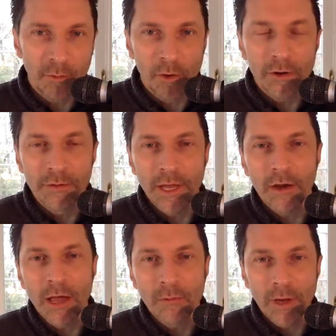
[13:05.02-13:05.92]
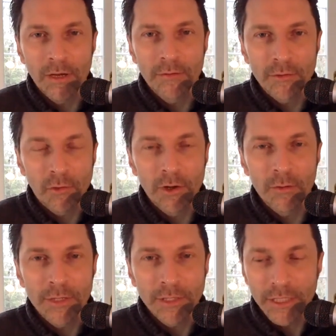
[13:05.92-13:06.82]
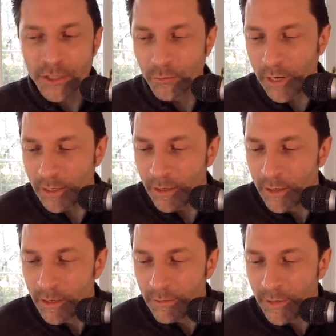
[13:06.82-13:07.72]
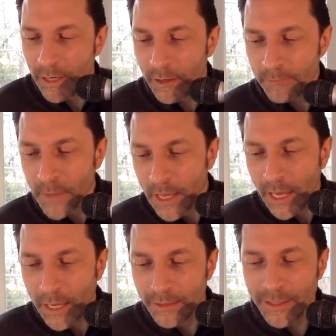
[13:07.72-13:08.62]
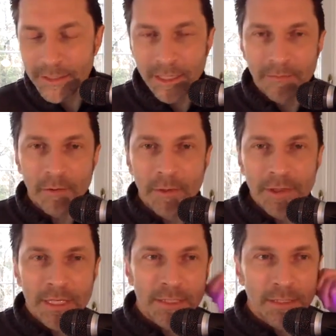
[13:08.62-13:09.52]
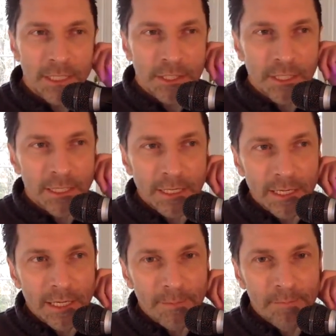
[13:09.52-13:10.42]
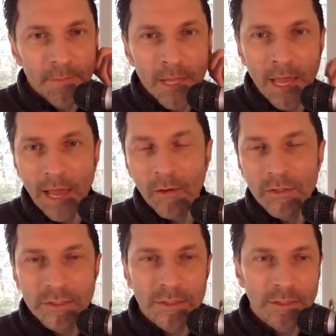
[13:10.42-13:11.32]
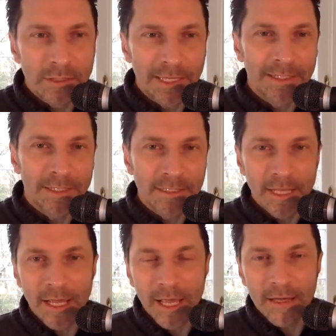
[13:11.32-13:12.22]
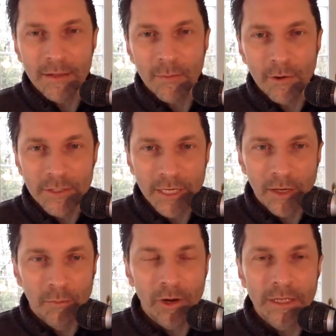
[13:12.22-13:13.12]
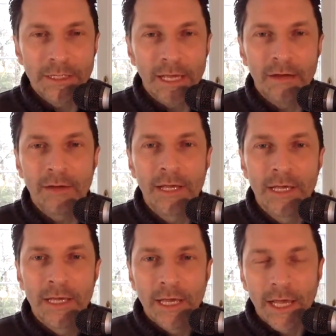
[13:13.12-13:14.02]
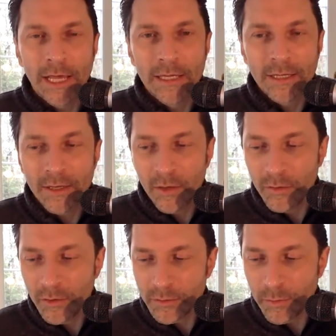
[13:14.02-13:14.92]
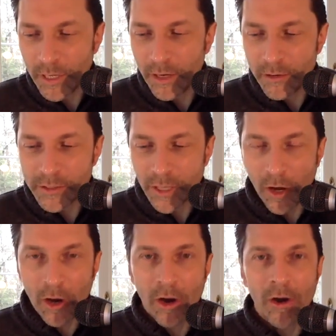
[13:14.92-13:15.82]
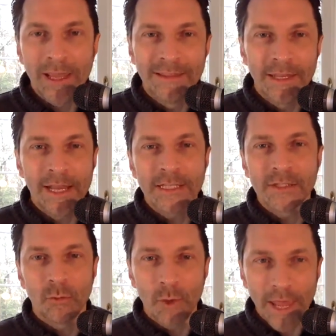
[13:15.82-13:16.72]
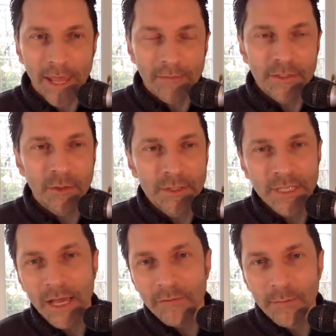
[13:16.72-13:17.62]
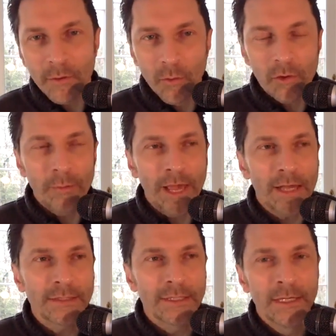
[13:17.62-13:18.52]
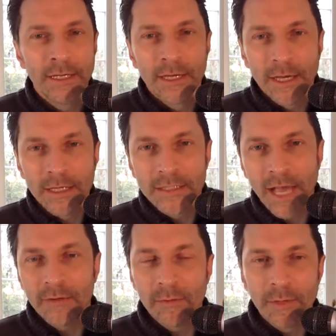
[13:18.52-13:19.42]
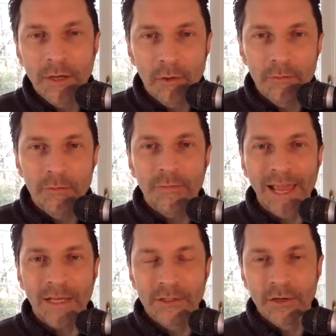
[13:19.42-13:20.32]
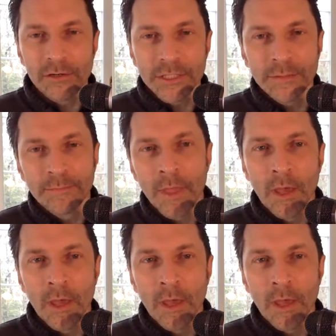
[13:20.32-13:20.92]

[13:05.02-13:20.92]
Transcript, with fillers: work there on Reign of Troy with Alicia right there. And let's leave it with this, Alicia. I always like to stay ahead of the personnel breakdown and who those players are in the next wave. So aside from the quarterbacks, aside from the known factors,